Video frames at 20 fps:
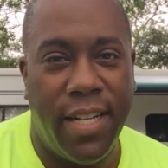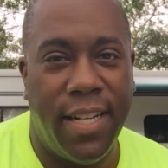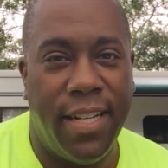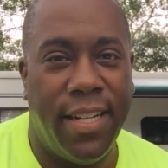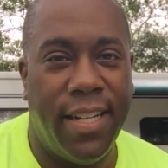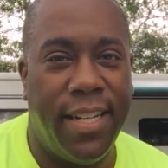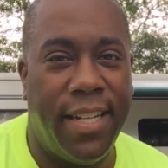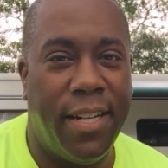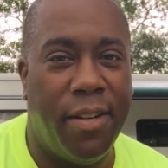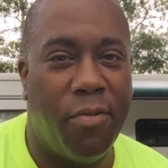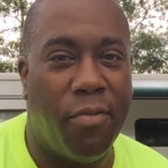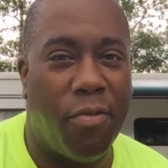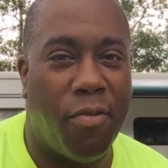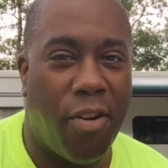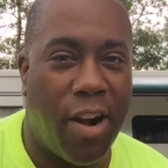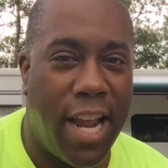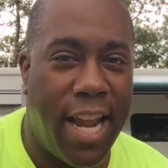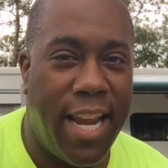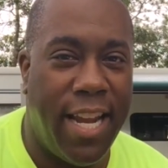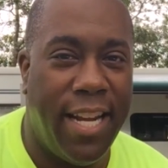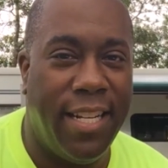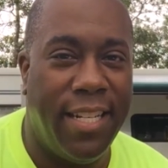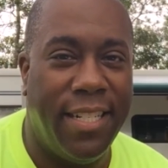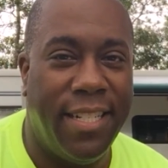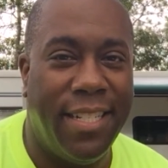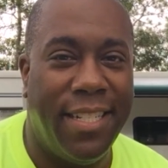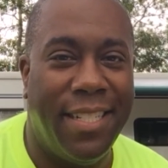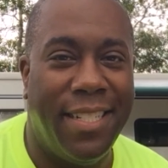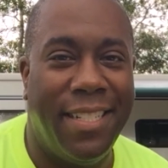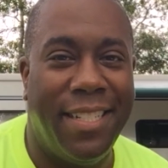and then it
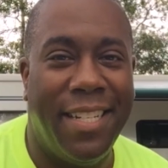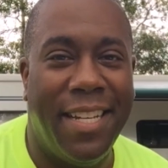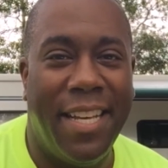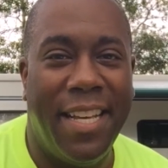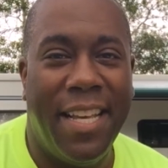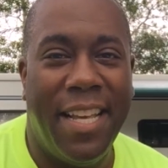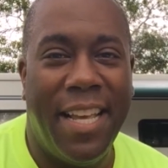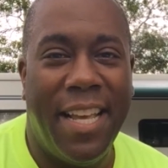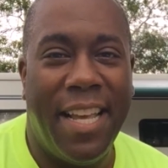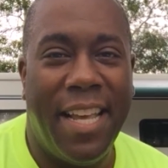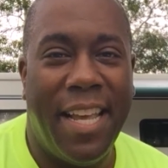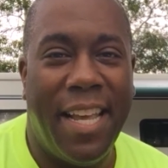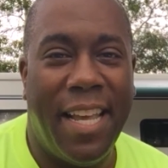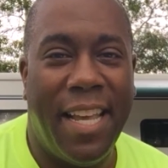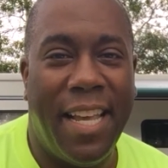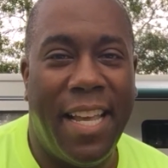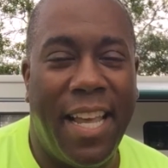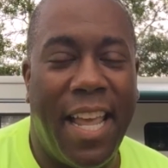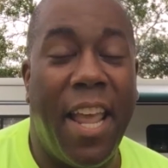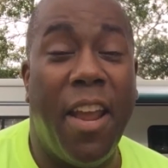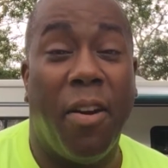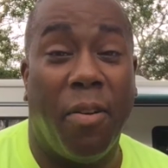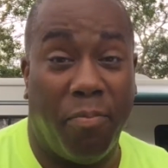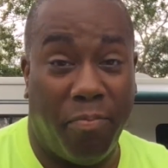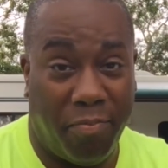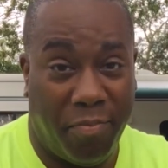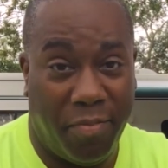rained and here,